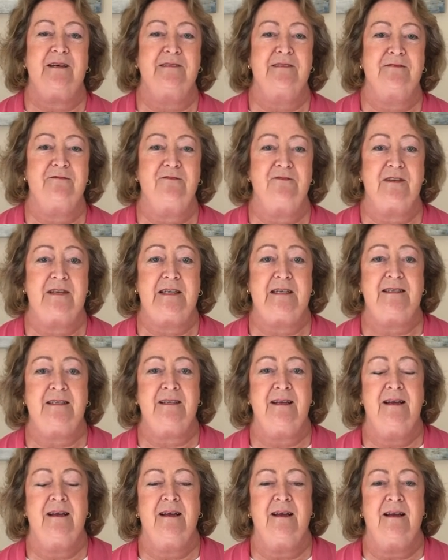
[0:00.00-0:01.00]
Helen Flynn,
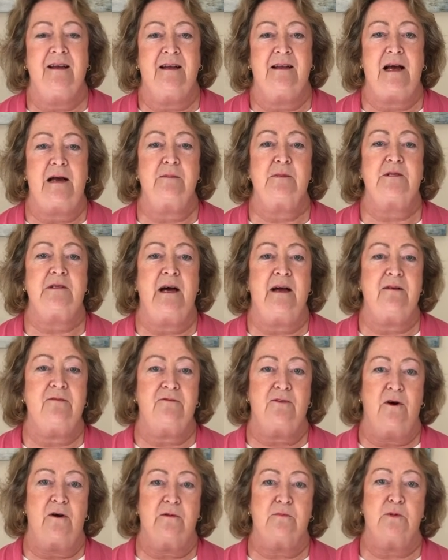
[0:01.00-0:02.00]
and I'm a
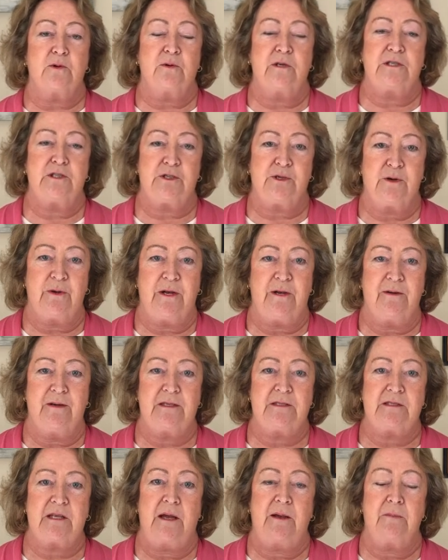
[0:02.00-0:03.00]
lifelong parishioner here
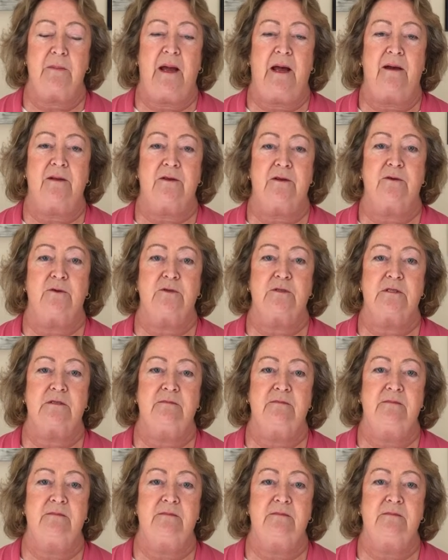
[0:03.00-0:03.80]
at St. Matthew's.